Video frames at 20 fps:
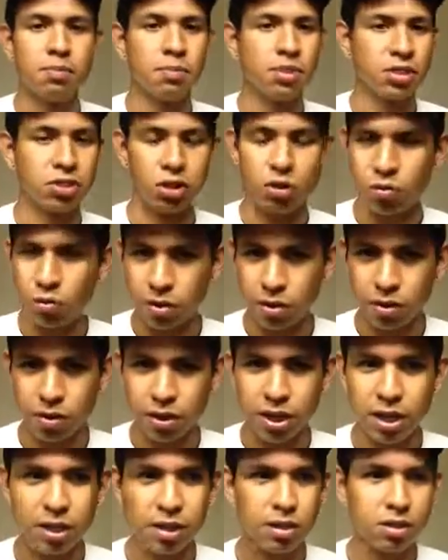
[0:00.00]
But don't
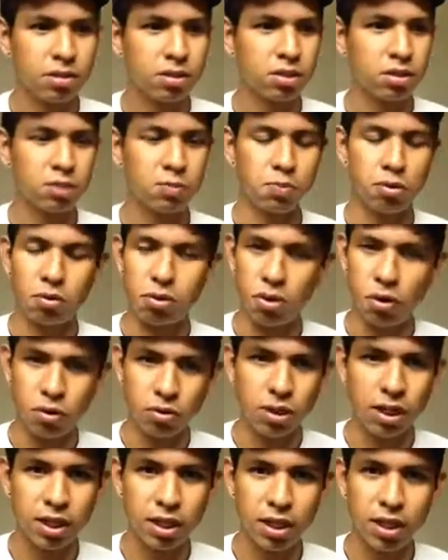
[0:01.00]
worry. Just
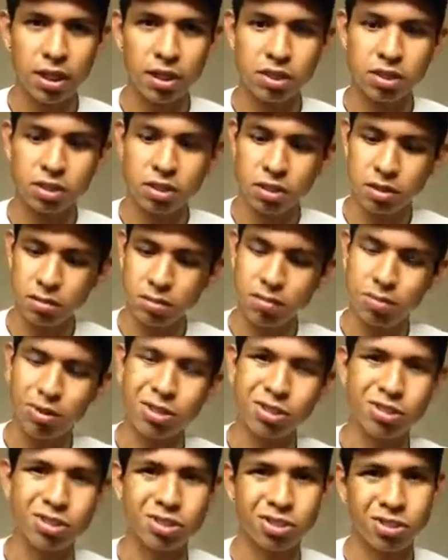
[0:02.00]
hold the clutch,
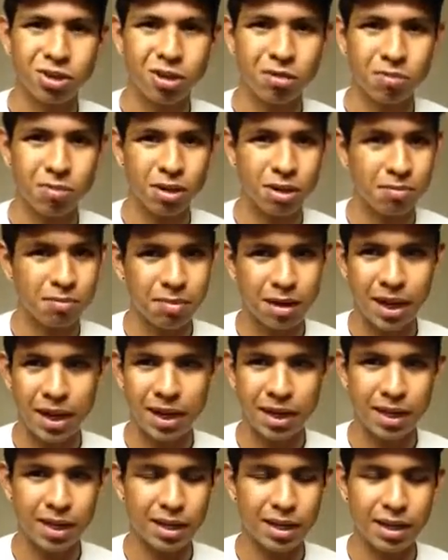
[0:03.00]
push the start button
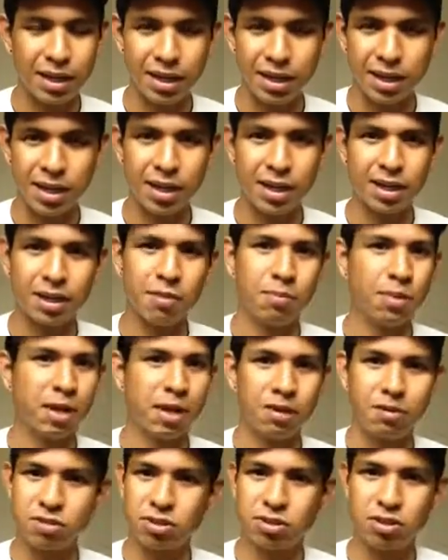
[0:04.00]
back again, and the
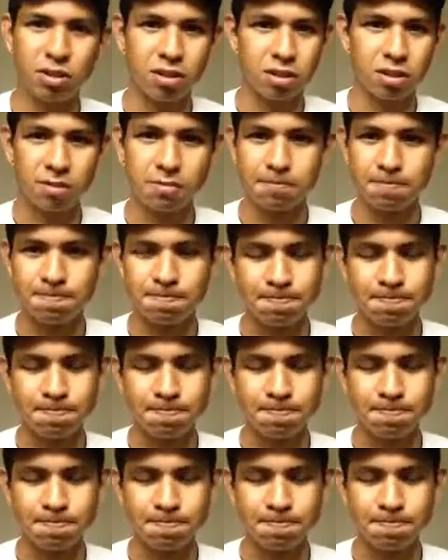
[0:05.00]
bike will start up.